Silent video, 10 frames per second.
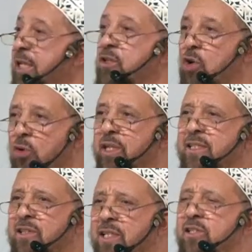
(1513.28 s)
notice
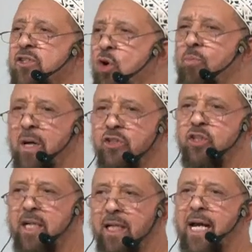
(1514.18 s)
this so much
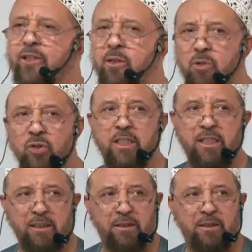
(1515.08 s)
in our
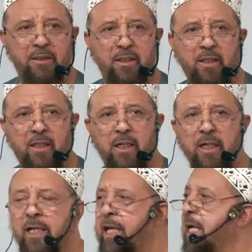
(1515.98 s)
communities.
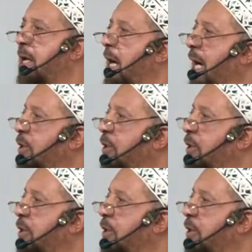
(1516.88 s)
Here, our